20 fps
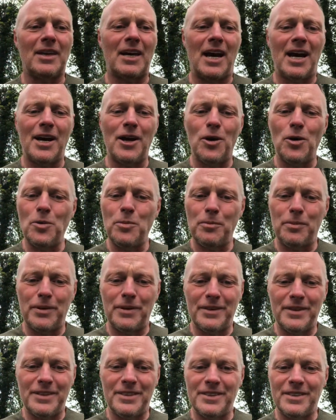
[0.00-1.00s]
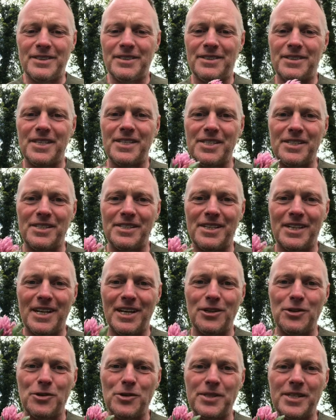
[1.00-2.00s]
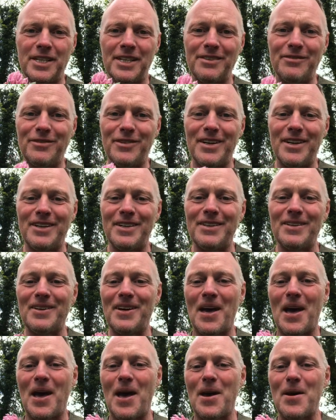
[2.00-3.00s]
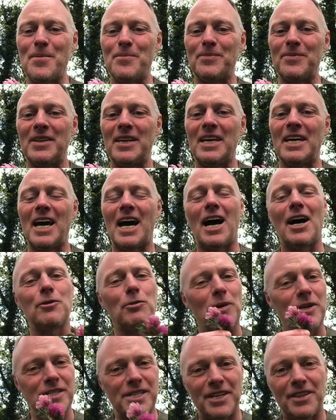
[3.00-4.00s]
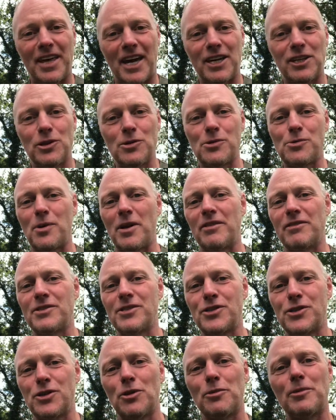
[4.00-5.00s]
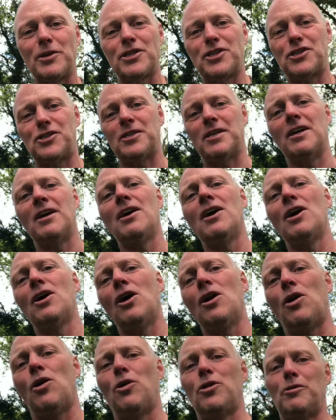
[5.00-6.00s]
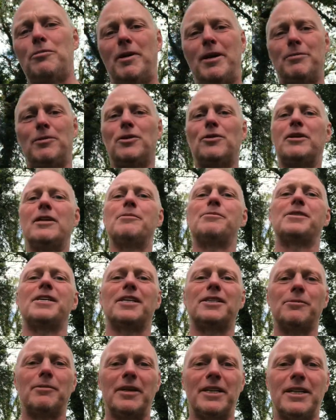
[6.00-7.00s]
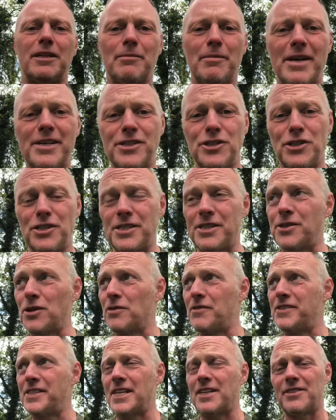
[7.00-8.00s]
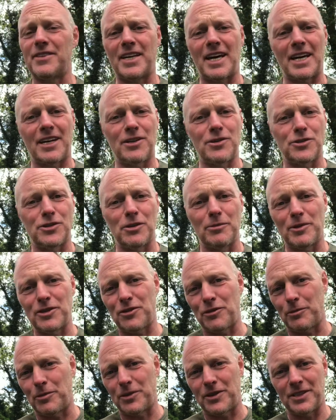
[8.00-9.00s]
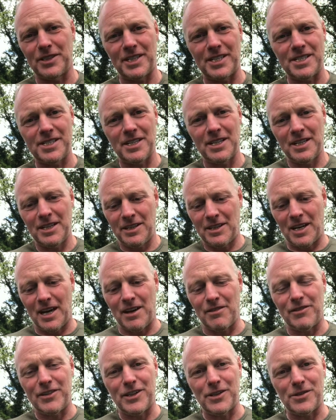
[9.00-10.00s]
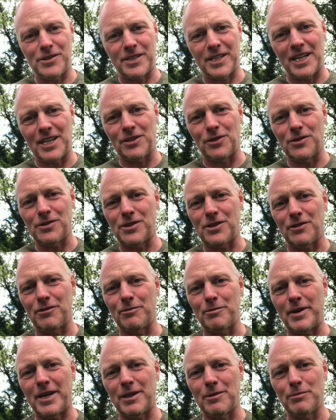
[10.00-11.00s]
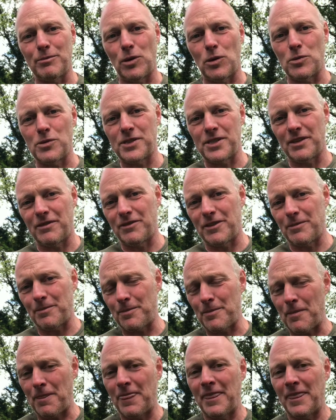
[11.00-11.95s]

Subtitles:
I hope this is interesting for you. I want to say thank you as well so much to all the people who keep sending me little messages, sort of saying thank you so much for putting these videos together and sort of making posts of them.